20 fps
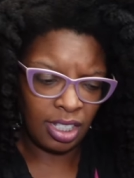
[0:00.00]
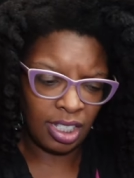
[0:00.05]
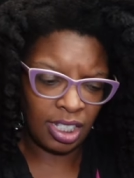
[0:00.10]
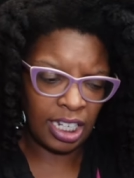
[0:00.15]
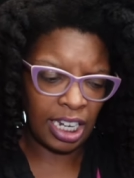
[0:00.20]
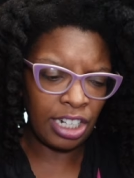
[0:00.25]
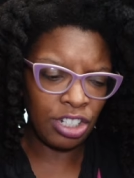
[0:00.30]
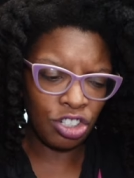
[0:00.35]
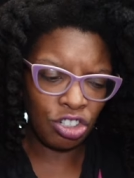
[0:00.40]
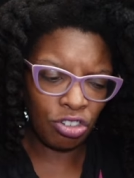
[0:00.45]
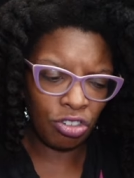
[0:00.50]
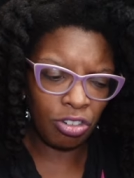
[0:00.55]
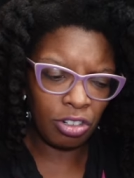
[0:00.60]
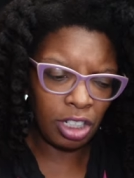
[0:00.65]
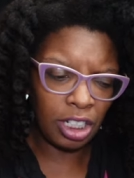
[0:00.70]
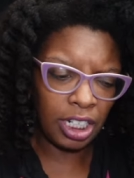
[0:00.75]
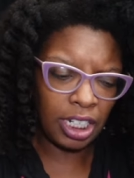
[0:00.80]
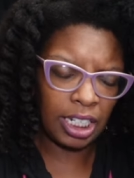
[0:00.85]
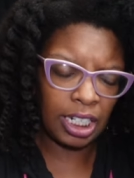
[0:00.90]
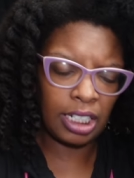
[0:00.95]
denture
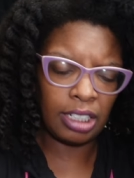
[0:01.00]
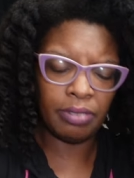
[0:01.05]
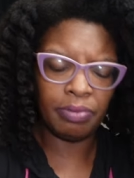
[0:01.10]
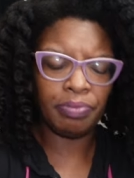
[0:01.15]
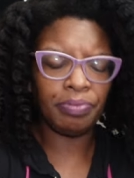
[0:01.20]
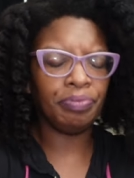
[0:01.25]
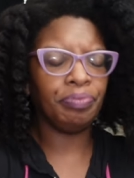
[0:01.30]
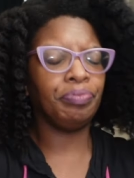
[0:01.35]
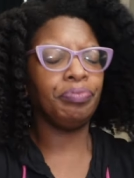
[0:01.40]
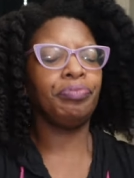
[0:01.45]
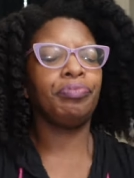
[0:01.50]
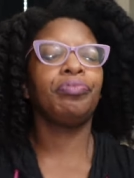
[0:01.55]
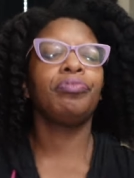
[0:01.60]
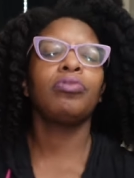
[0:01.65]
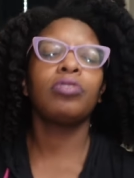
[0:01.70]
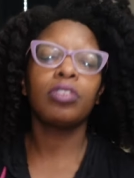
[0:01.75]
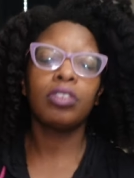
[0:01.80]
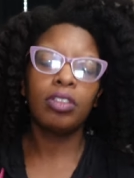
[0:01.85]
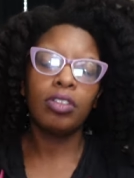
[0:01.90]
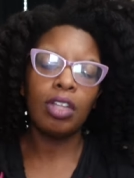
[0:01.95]
looking
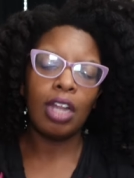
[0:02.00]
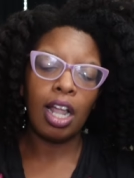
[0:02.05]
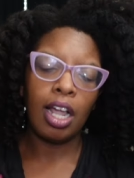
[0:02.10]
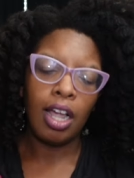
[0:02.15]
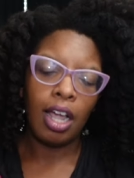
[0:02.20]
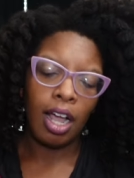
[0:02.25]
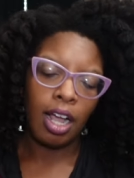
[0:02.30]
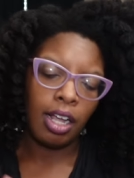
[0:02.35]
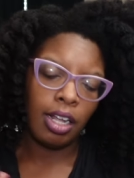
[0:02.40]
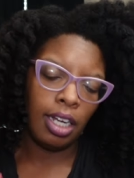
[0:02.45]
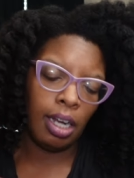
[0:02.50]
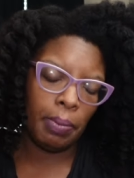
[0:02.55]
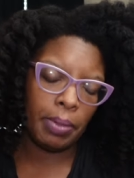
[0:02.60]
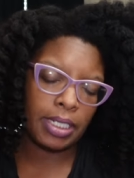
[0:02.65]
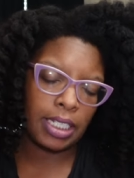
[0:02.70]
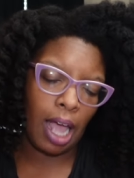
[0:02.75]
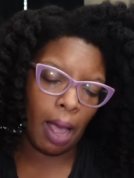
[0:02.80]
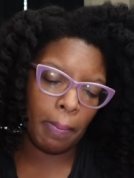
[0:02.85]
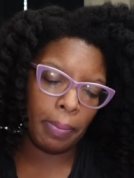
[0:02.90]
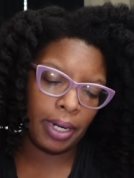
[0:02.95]
let me
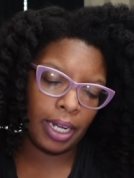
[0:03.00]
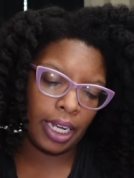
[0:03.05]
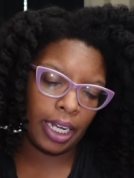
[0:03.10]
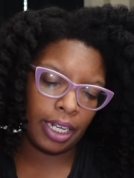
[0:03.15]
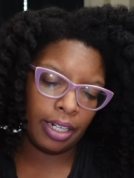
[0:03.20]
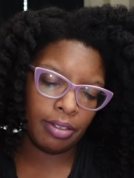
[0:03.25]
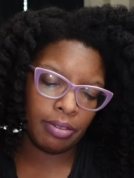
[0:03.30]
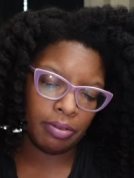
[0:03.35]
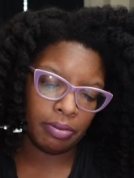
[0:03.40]
stop playing.